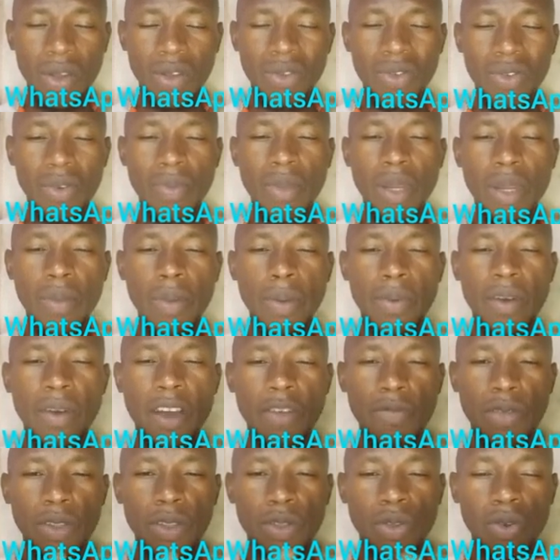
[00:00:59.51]
So many people
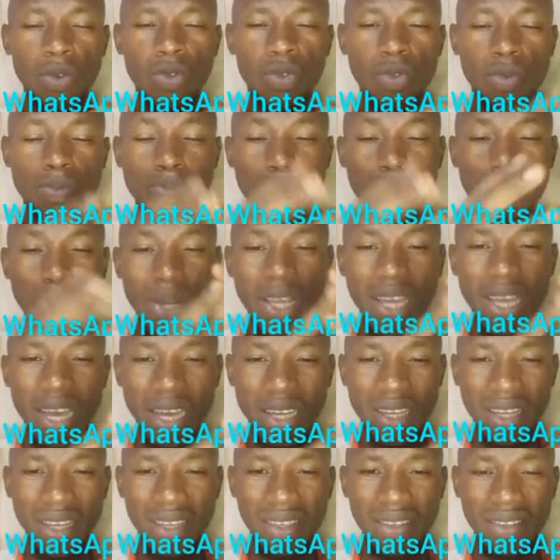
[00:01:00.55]
have been told to pray
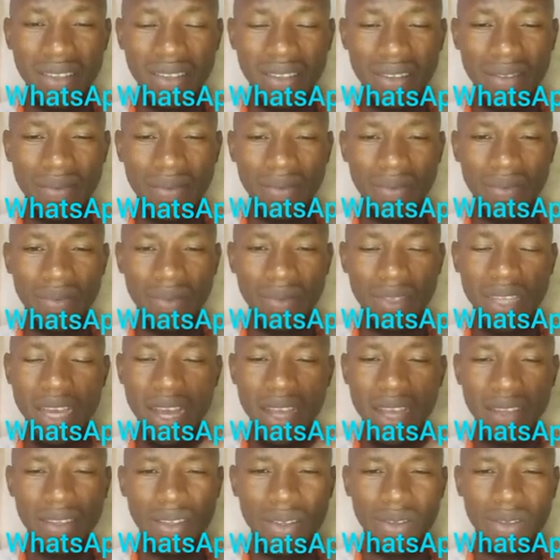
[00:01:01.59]
against their
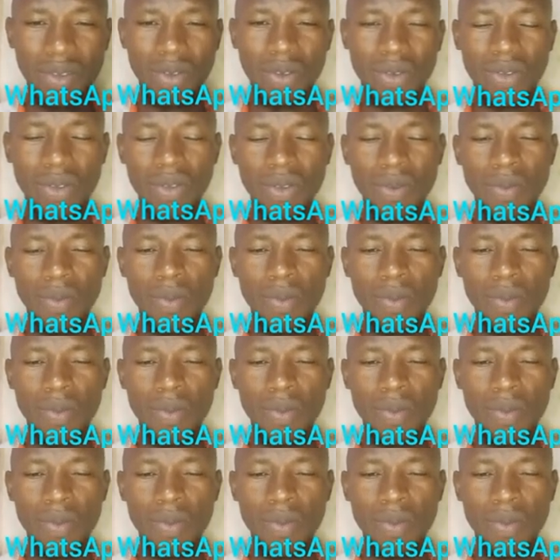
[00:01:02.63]
ancestors.